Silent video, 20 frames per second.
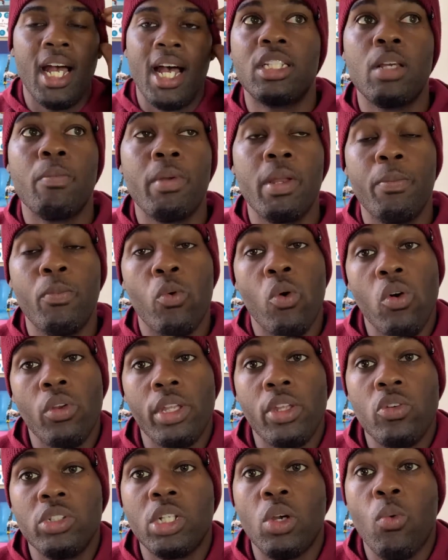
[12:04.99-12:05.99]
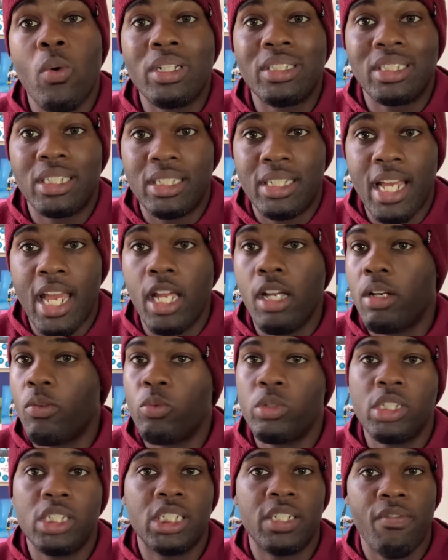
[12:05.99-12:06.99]
Some people will only use it once a day,
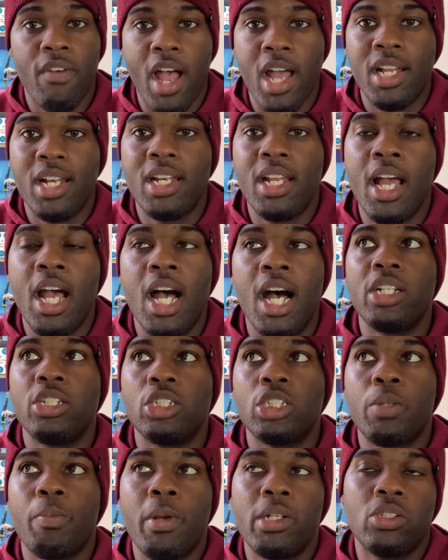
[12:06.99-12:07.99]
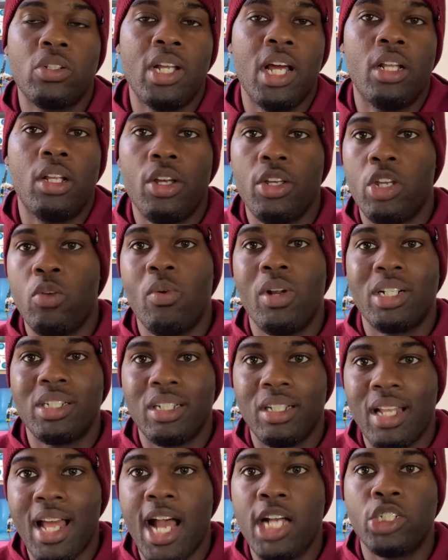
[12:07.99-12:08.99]
which is fine. It just depends on how long you want it
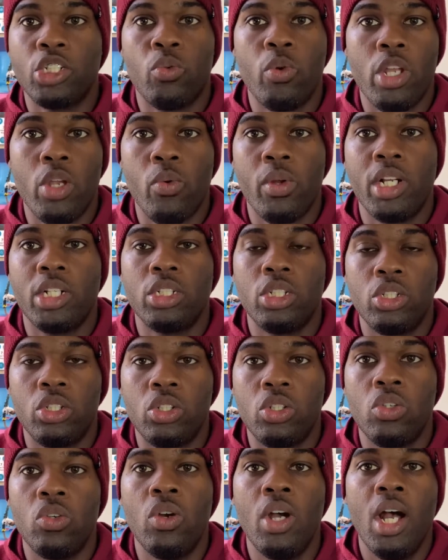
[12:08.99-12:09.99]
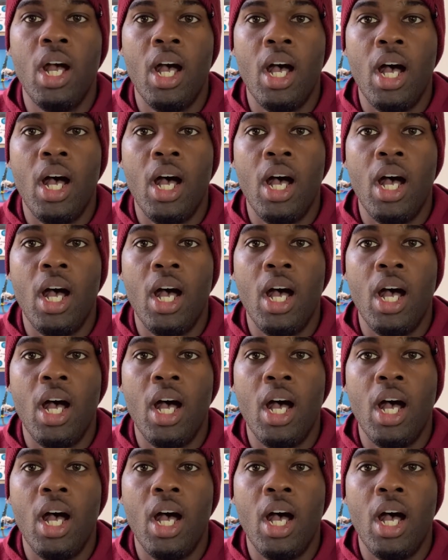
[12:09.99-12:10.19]
to last or what you want it to do.